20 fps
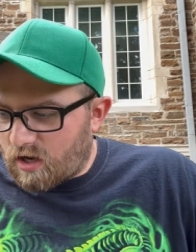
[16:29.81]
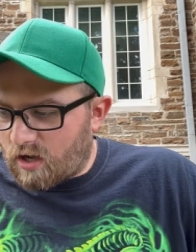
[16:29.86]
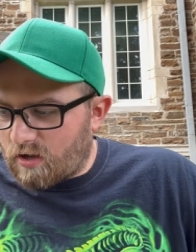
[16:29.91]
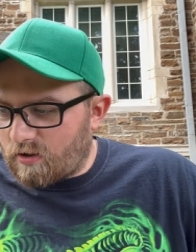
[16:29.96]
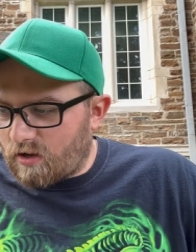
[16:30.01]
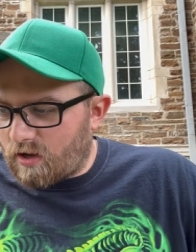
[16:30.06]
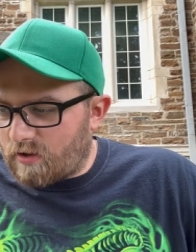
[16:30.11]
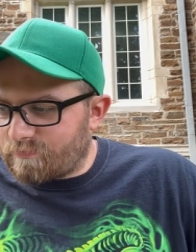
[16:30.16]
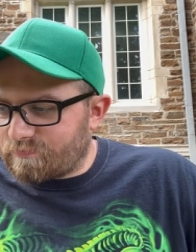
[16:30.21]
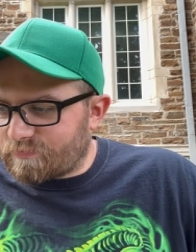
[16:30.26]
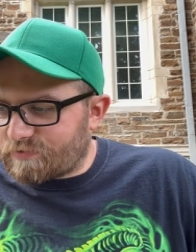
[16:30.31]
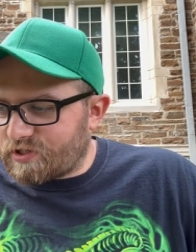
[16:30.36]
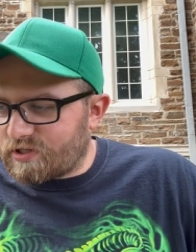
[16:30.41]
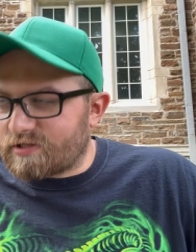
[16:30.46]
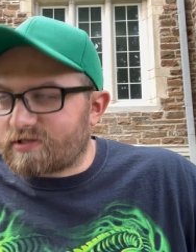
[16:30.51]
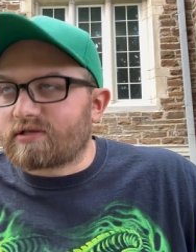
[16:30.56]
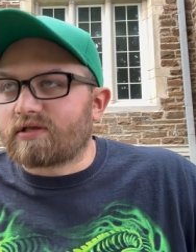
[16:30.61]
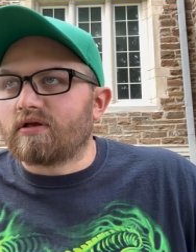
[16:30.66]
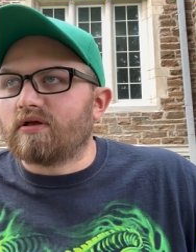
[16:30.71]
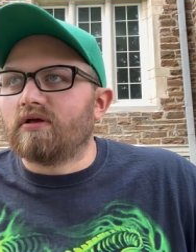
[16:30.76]
I, am
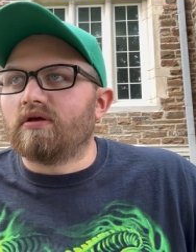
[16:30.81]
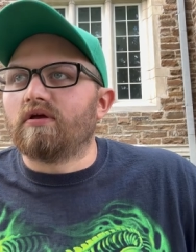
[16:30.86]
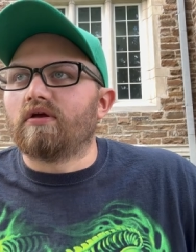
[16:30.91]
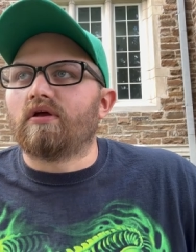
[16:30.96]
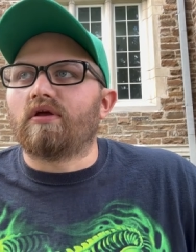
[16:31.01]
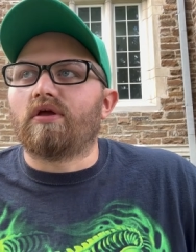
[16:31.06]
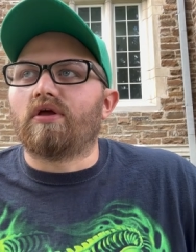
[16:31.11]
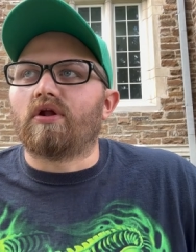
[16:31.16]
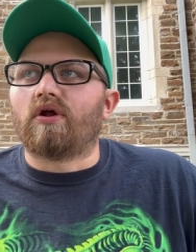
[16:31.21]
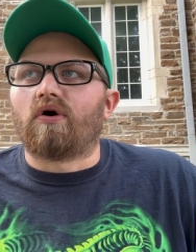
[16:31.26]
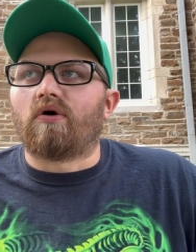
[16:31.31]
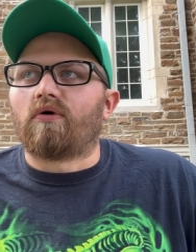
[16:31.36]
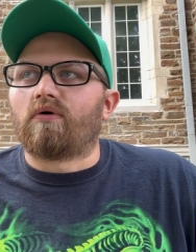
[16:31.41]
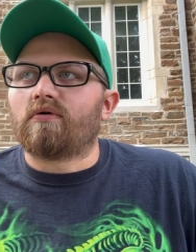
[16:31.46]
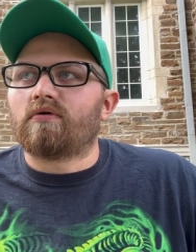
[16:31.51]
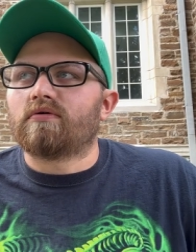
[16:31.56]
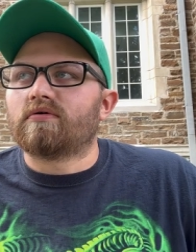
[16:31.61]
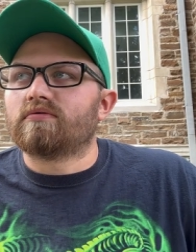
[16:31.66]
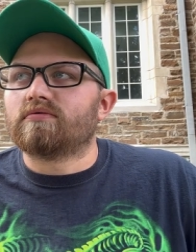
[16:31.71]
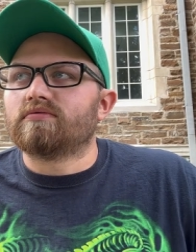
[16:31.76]
just you know
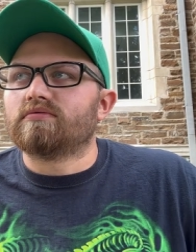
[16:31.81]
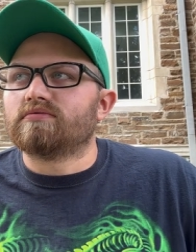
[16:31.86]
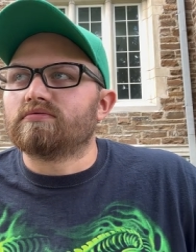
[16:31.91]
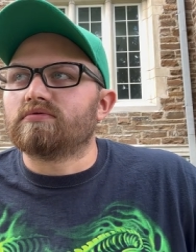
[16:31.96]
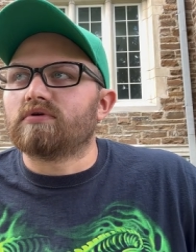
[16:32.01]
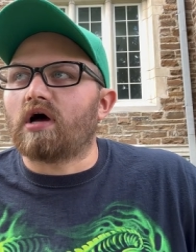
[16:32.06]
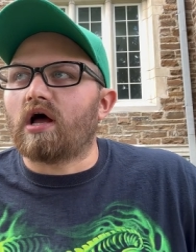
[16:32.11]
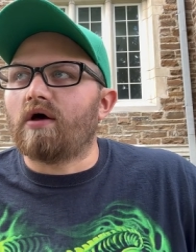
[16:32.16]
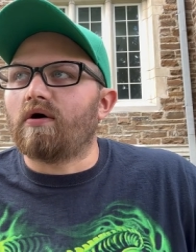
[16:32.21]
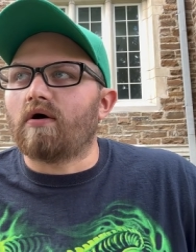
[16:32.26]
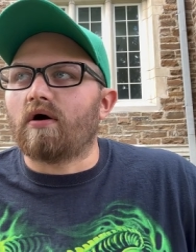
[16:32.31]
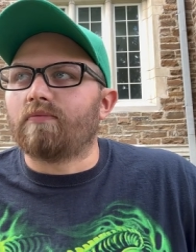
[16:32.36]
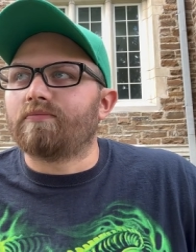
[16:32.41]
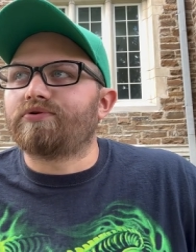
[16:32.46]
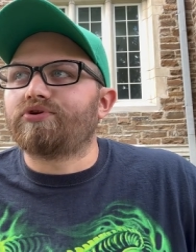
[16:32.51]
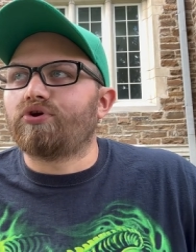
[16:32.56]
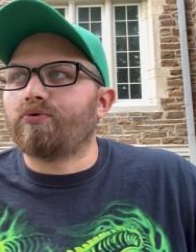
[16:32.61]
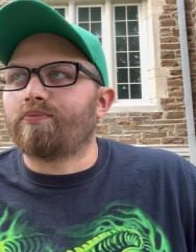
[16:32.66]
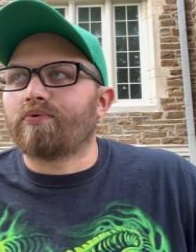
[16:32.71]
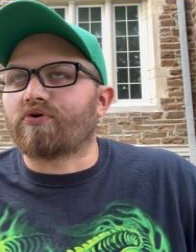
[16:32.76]
I, I'm
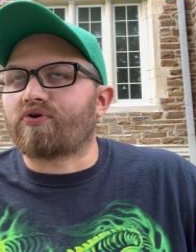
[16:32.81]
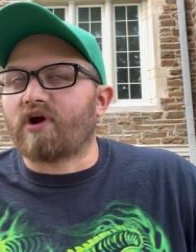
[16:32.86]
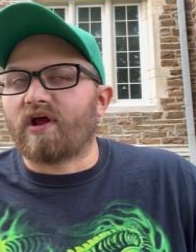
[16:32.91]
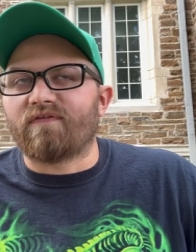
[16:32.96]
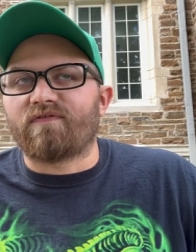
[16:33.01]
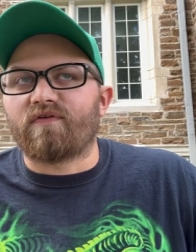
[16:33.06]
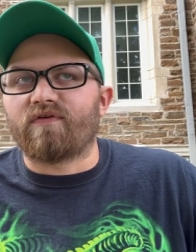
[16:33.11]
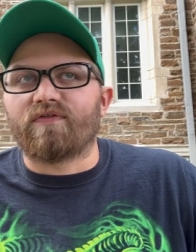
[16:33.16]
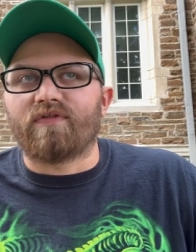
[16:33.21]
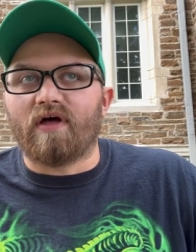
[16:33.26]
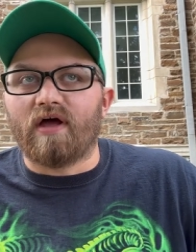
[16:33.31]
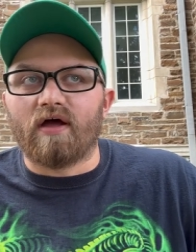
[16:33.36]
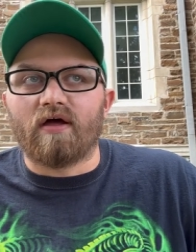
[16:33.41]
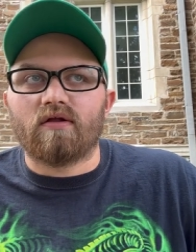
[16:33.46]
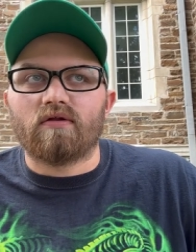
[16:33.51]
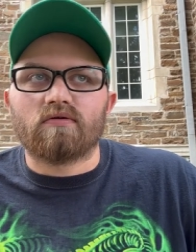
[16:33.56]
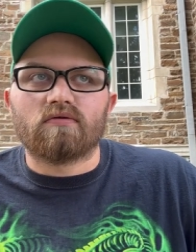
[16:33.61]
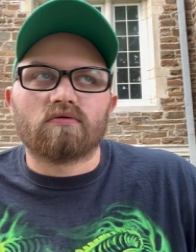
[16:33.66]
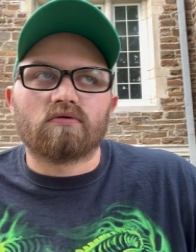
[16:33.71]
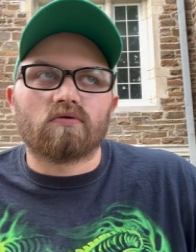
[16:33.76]
super grateful that
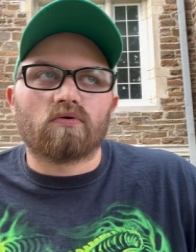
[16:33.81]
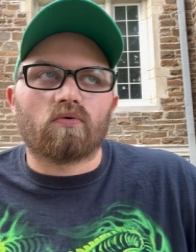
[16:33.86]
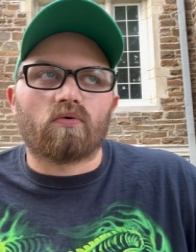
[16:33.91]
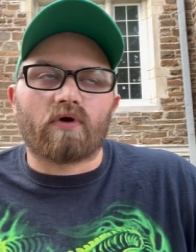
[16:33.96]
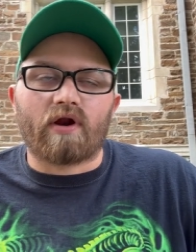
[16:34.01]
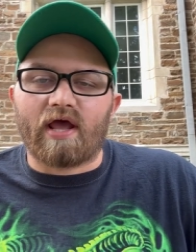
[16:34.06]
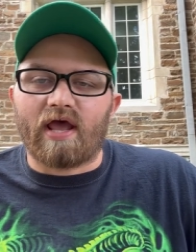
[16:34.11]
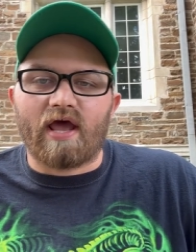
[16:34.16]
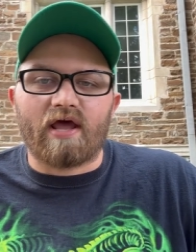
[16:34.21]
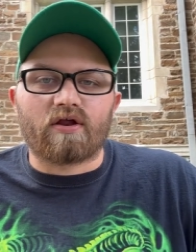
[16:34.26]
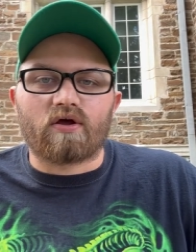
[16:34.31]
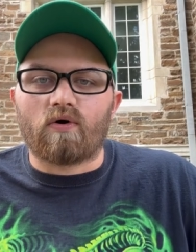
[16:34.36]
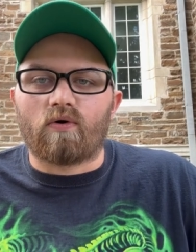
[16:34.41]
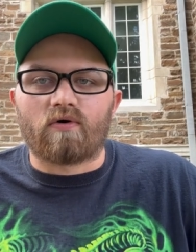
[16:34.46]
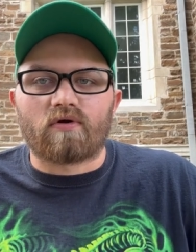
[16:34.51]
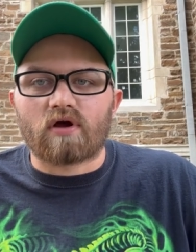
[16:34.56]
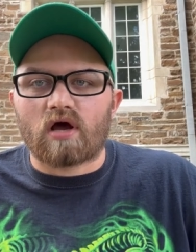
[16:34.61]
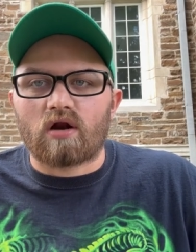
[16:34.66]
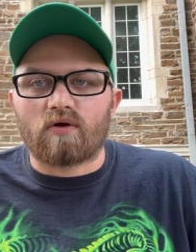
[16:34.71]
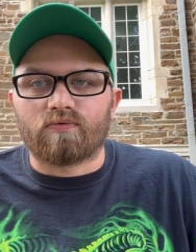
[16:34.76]
what I had
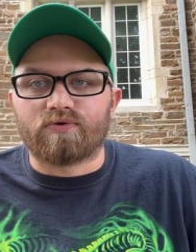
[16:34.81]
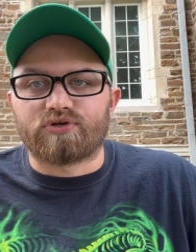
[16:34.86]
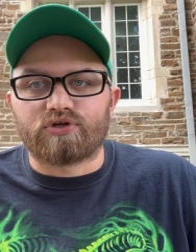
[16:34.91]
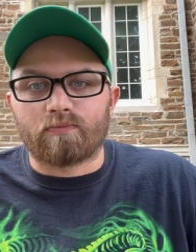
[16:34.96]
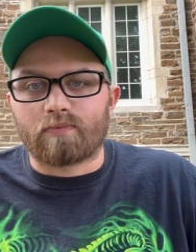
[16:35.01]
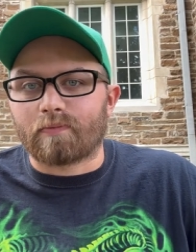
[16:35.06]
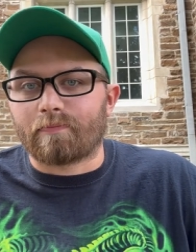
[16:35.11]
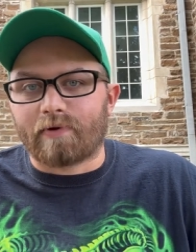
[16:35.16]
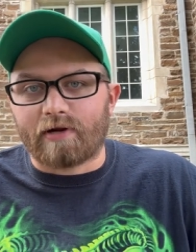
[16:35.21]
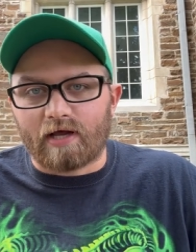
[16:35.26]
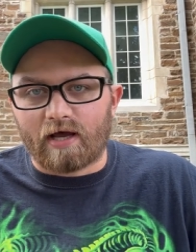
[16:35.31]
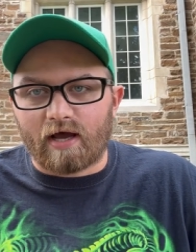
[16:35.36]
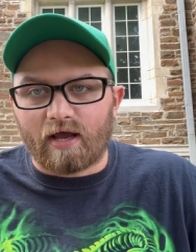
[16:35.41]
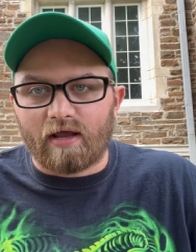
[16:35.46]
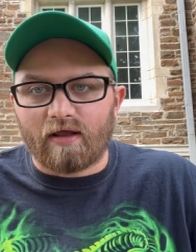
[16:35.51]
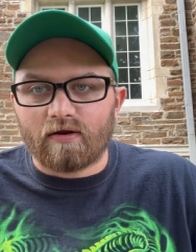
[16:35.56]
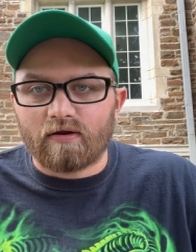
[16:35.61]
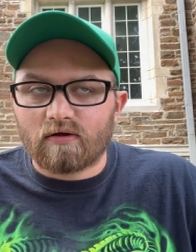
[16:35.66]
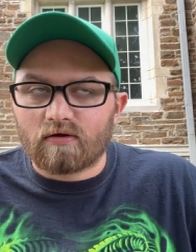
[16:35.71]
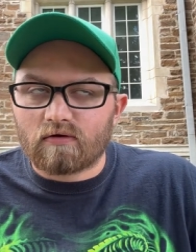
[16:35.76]
going on was super benign